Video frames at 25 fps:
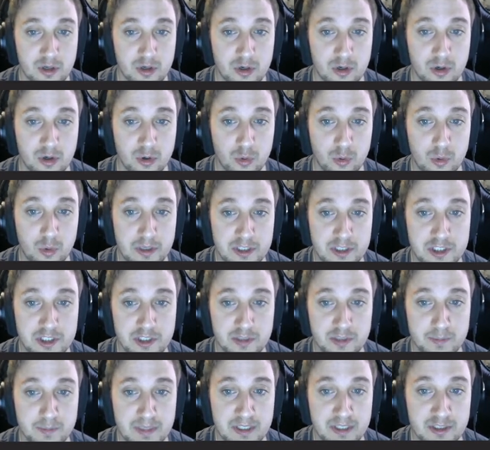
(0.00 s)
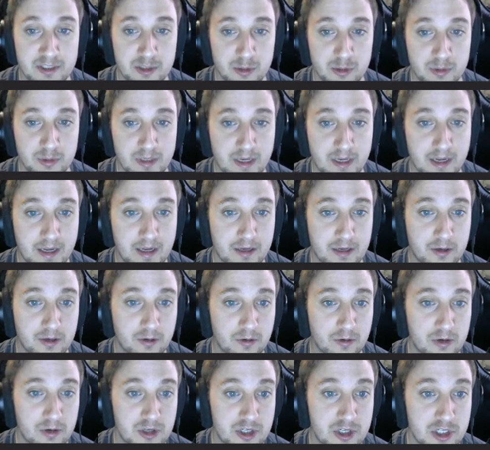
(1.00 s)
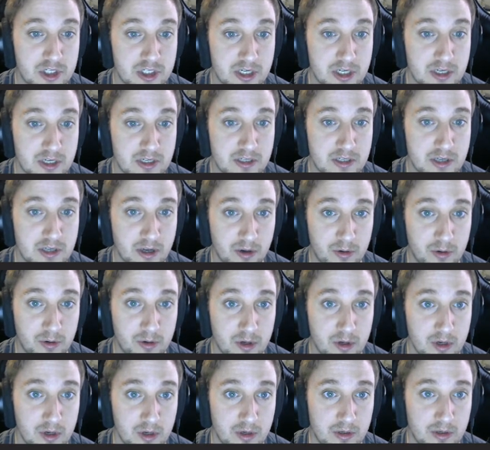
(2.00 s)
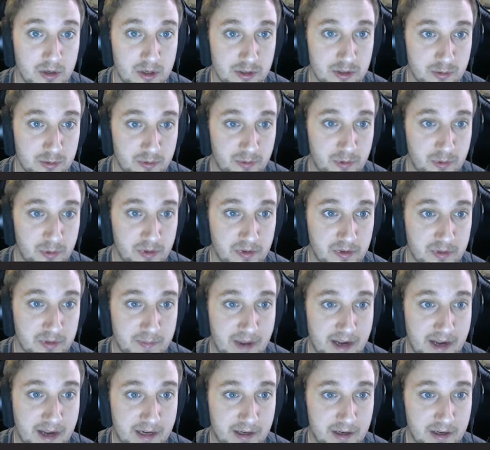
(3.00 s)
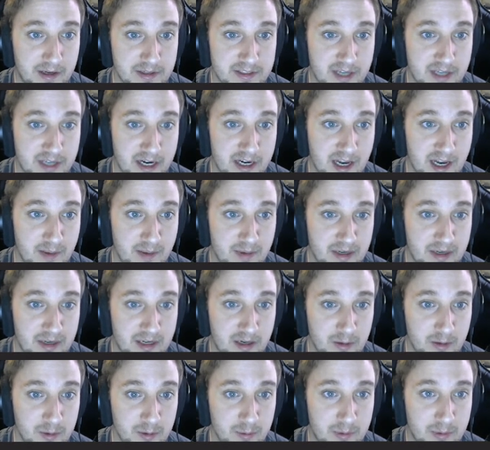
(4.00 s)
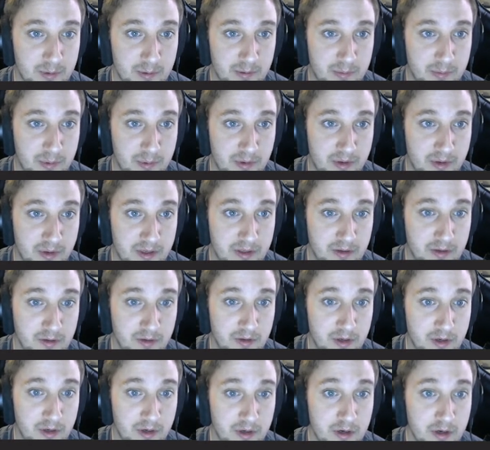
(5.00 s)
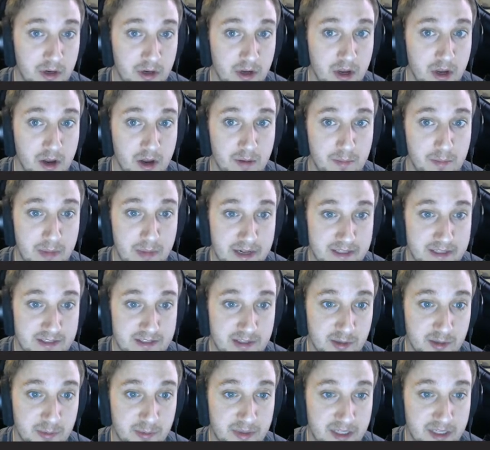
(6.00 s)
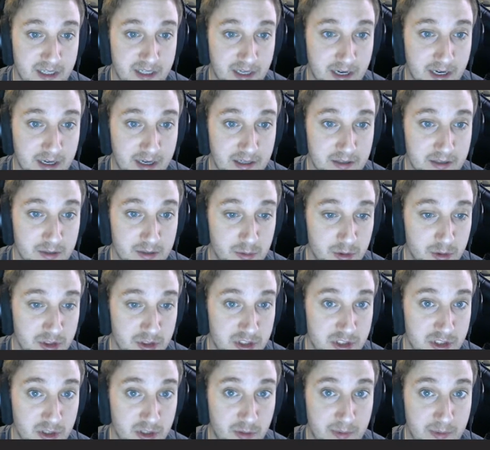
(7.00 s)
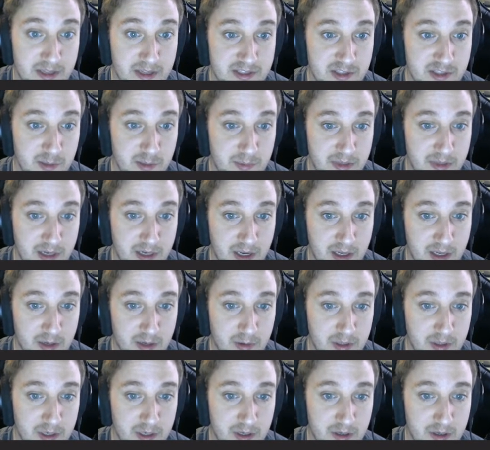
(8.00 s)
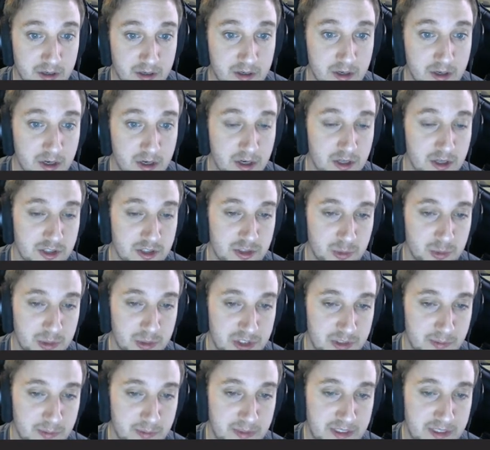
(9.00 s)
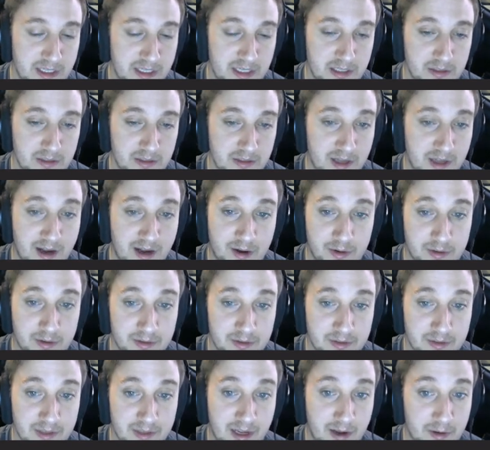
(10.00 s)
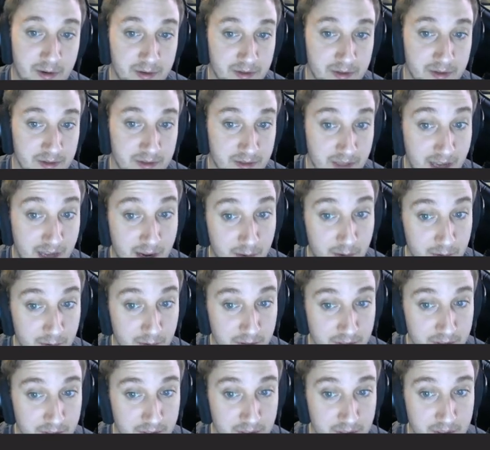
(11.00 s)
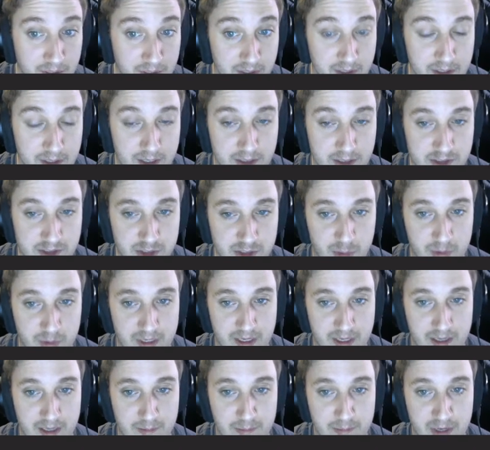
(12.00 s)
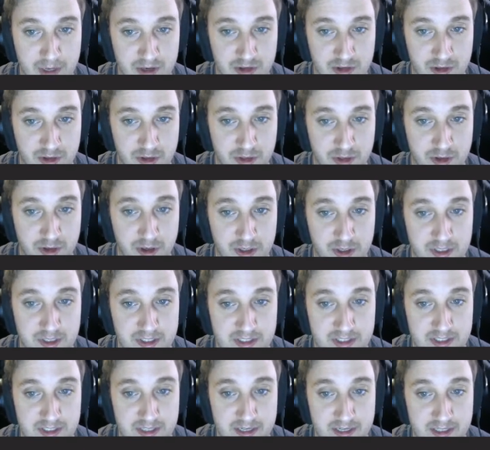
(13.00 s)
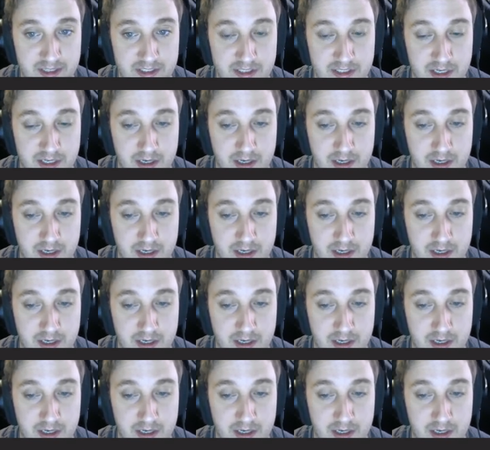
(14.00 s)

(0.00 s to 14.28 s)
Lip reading: we should be doing a crescendo. Because if we look back at our dynamic here when we were playing earlier, mezzo piano, we're still mezzo piano here. So we should be getting louder and louder and louder until we hit measure 36,